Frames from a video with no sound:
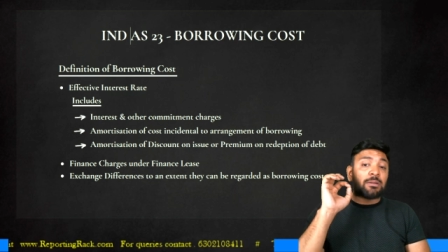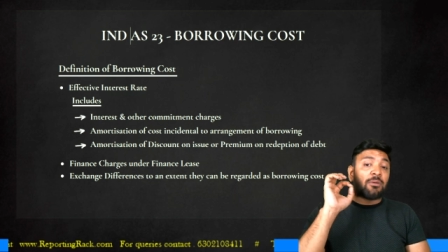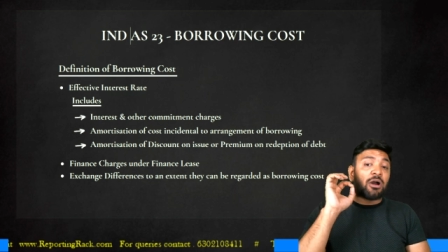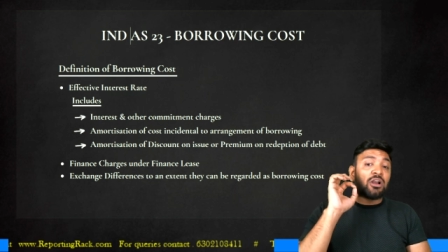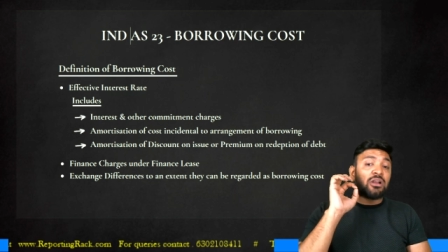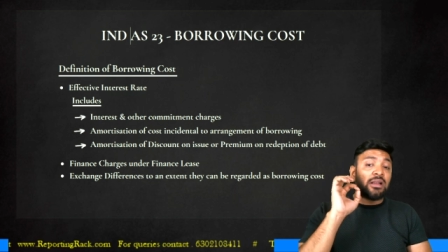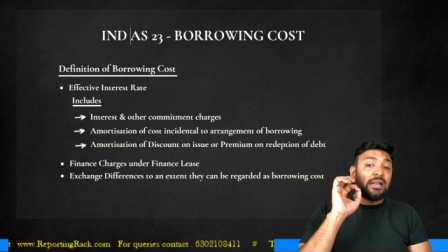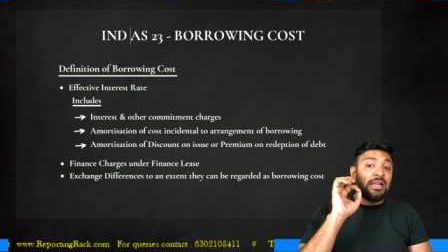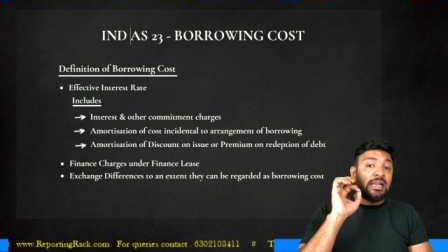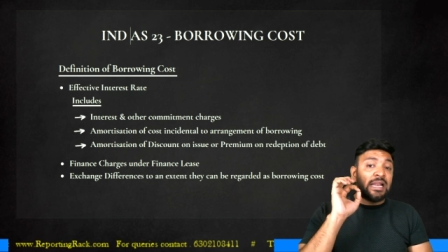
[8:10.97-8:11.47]

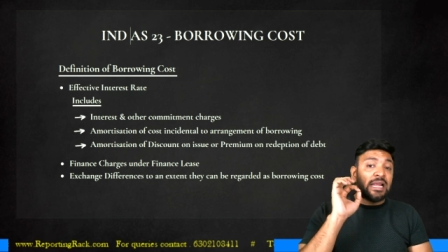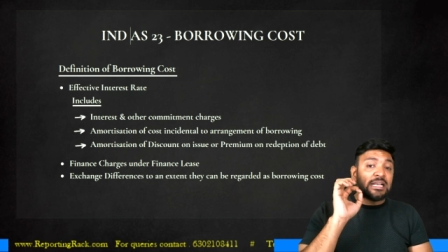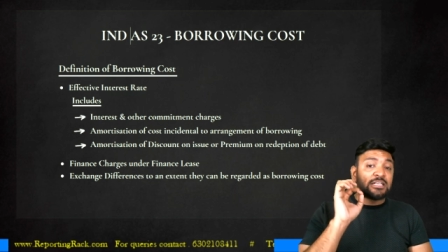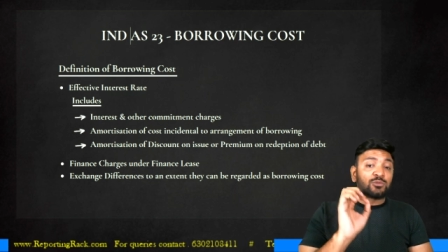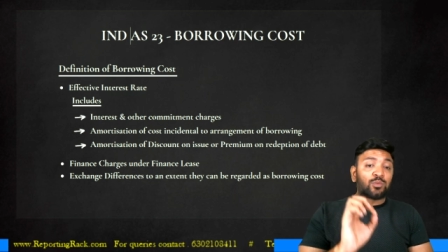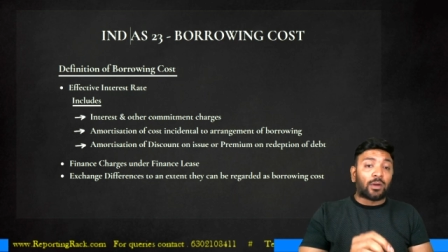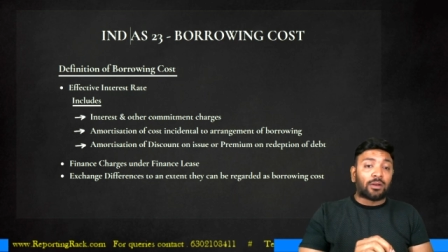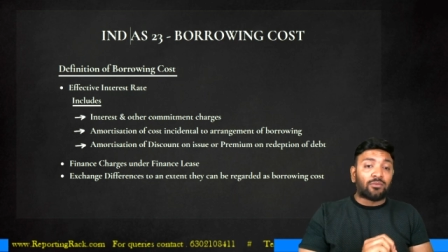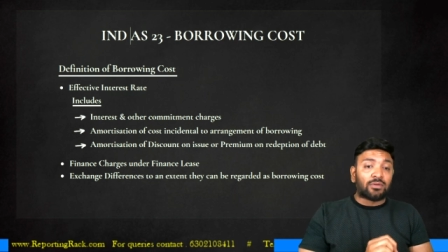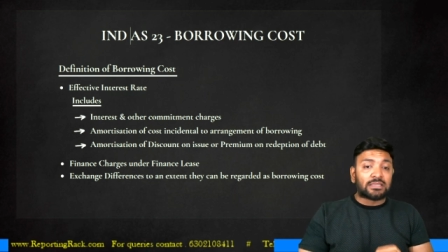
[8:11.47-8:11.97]
about Ind
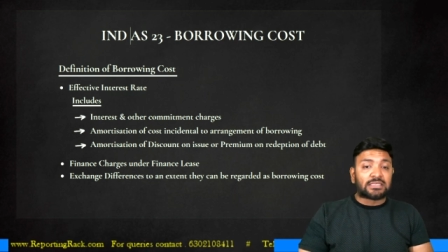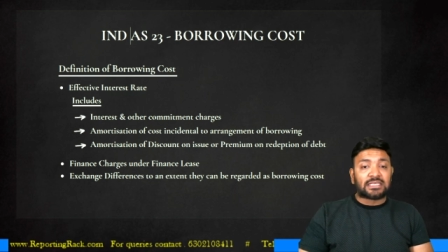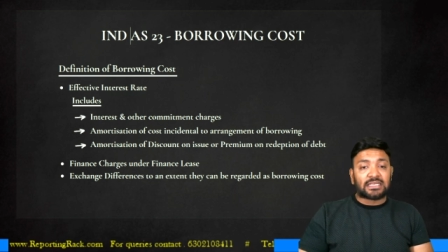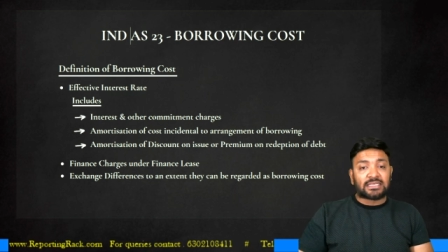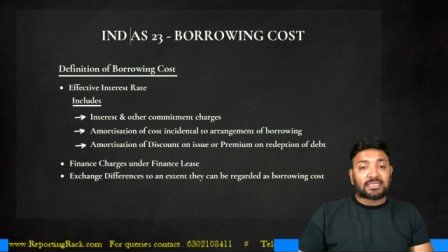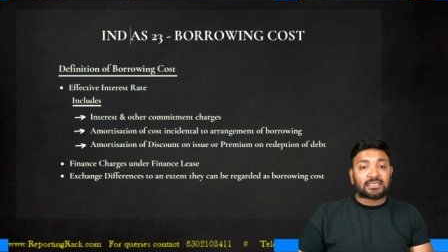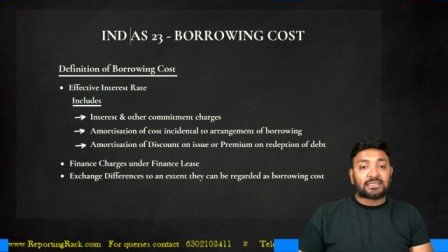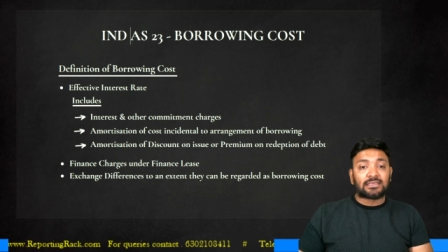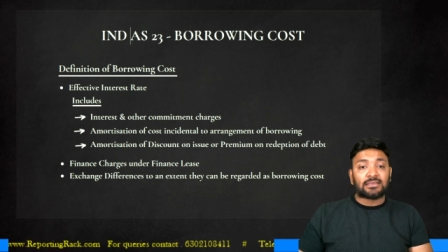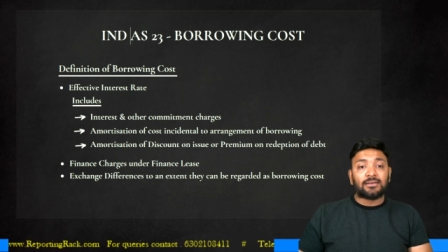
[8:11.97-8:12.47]
AS
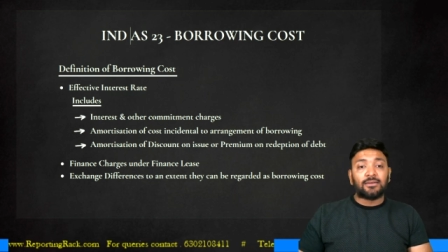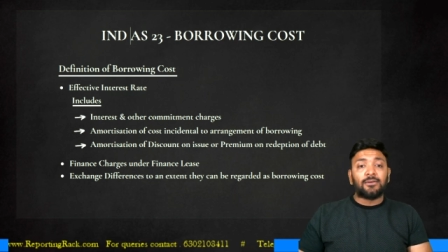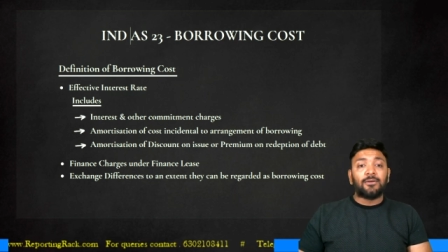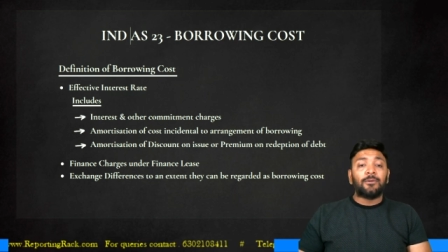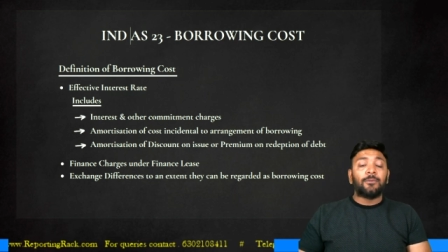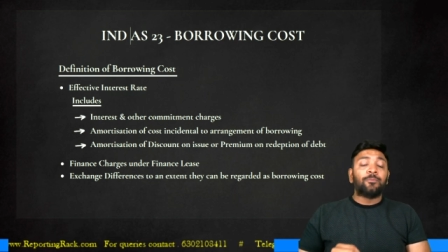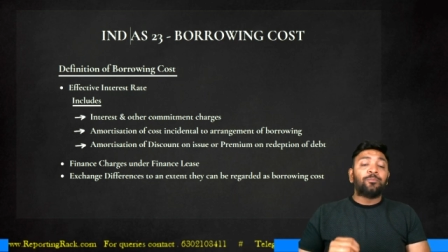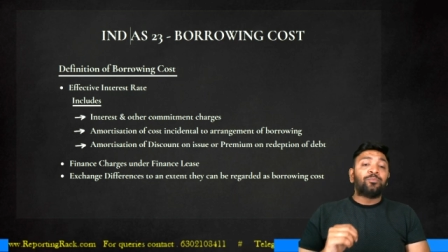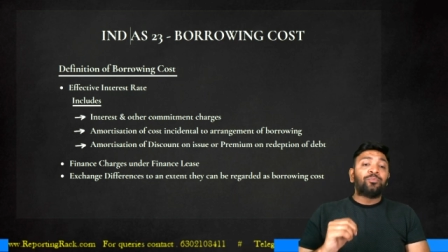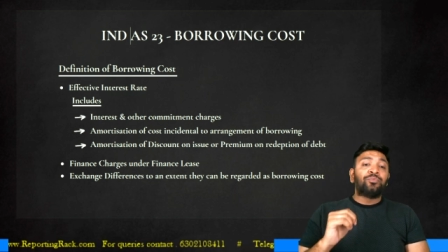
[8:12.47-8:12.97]
116.
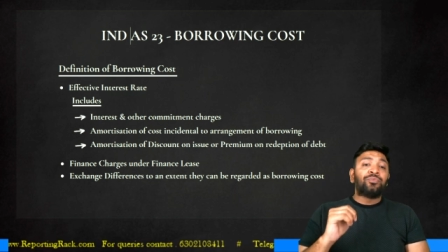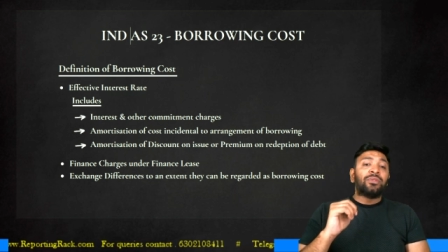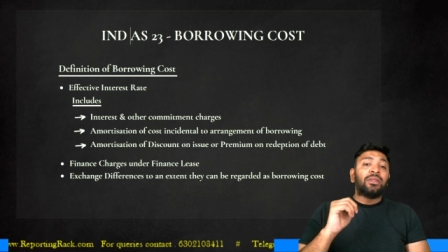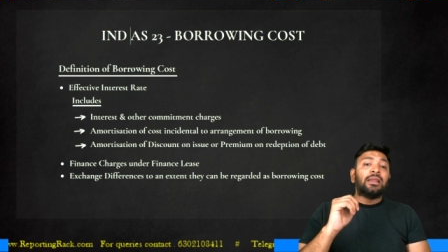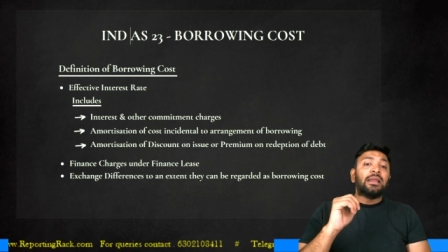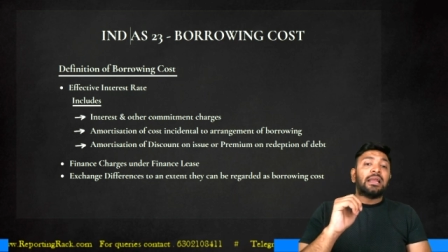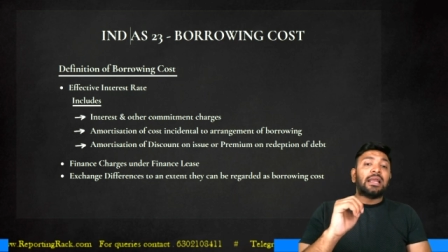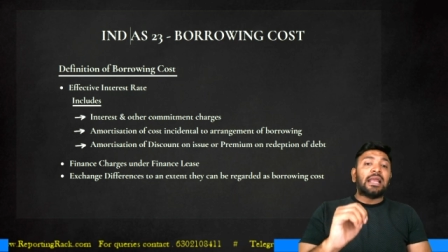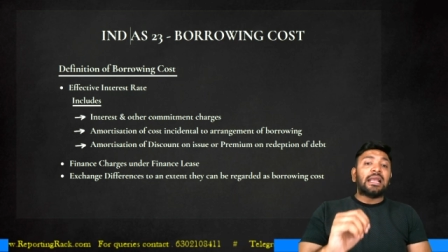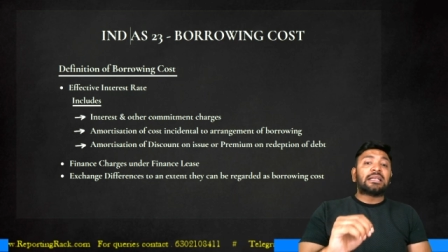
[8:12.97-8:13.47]

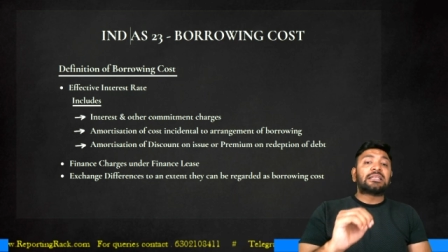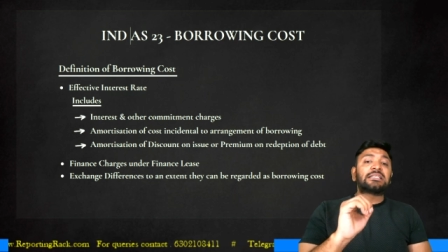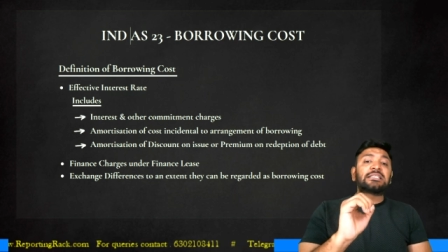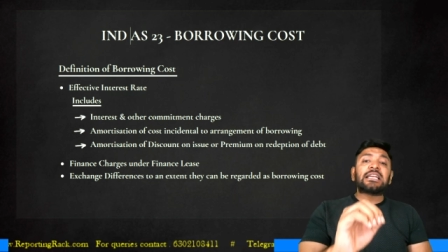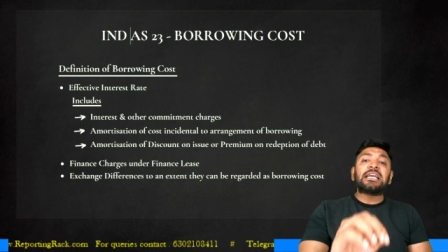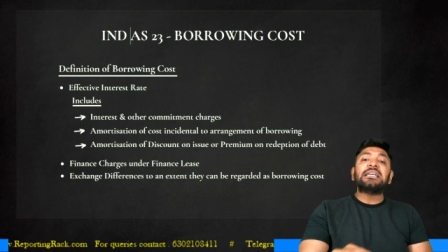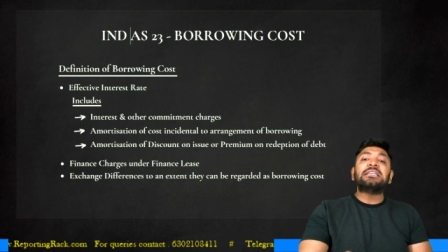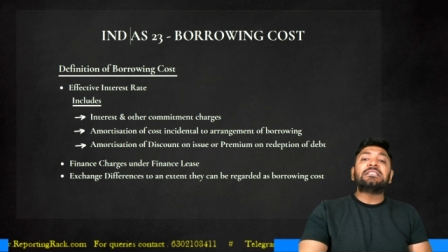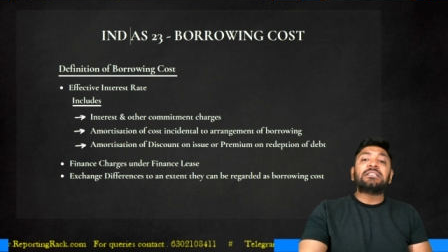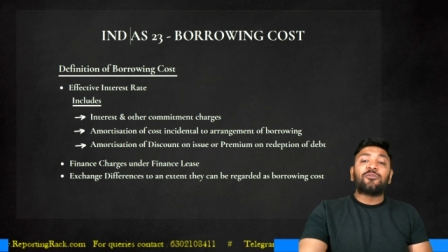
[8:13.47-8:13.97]

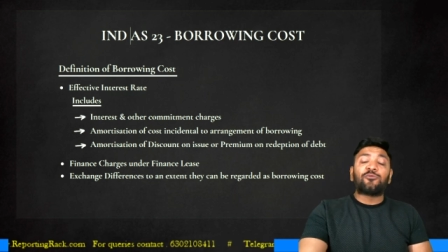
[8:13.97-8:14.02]
Exchange